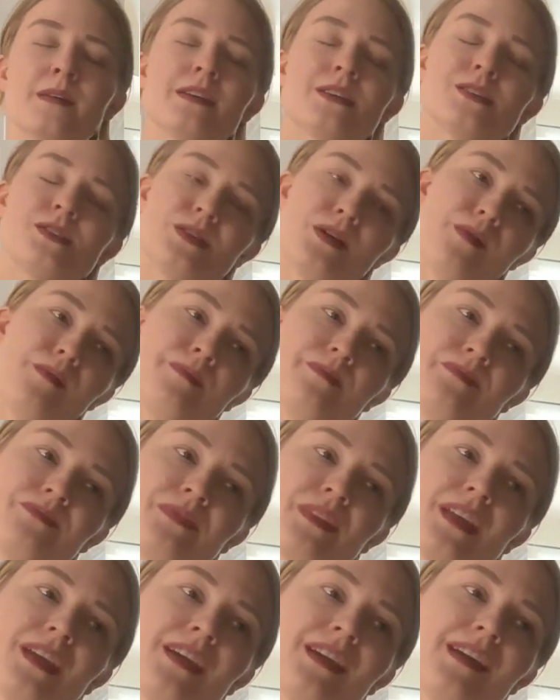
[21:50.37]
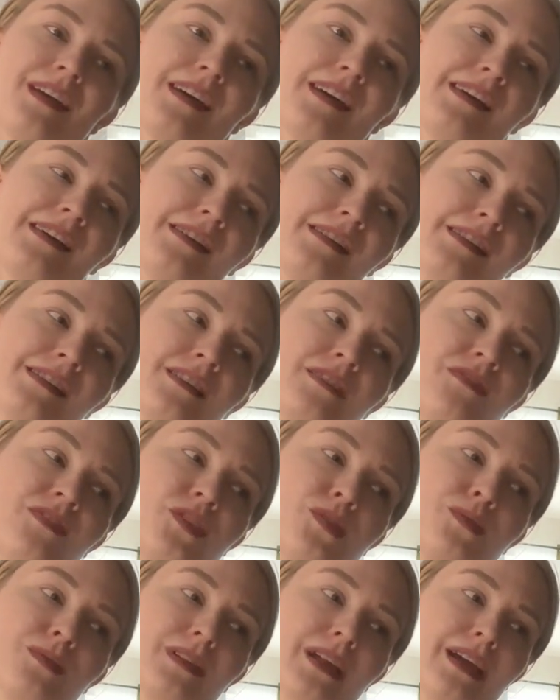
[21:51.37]
So if
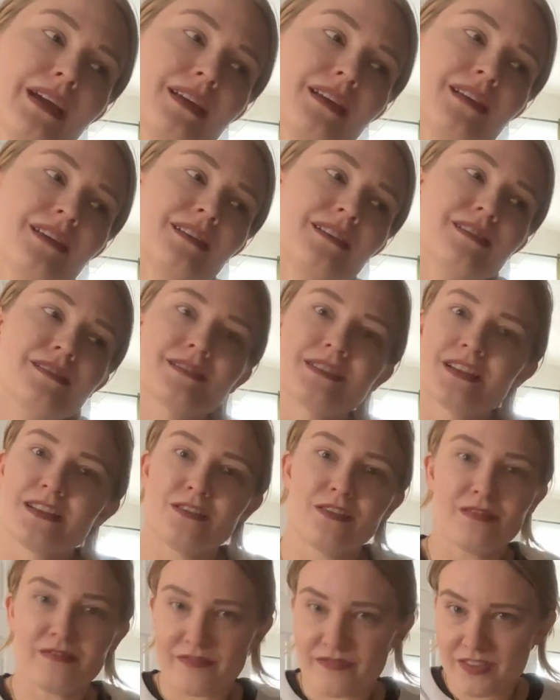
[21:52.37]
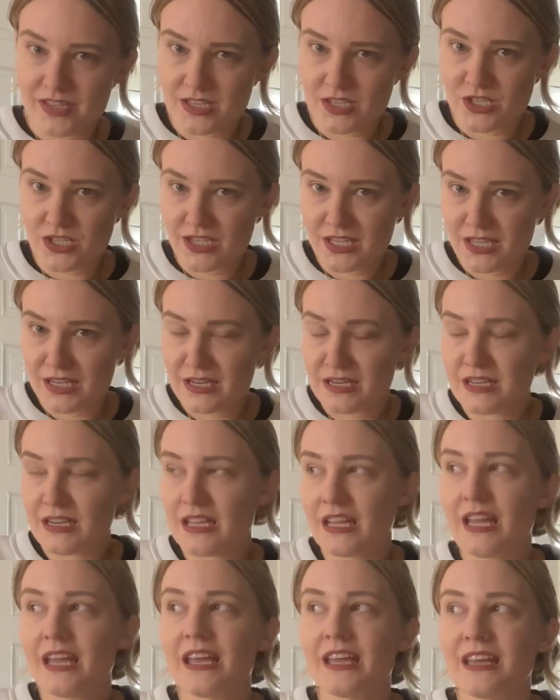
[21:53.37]
you like young adult fiction
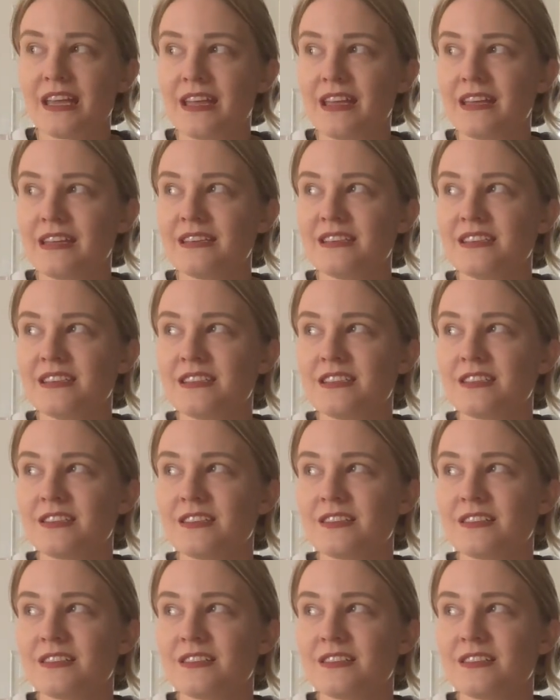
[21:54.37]
and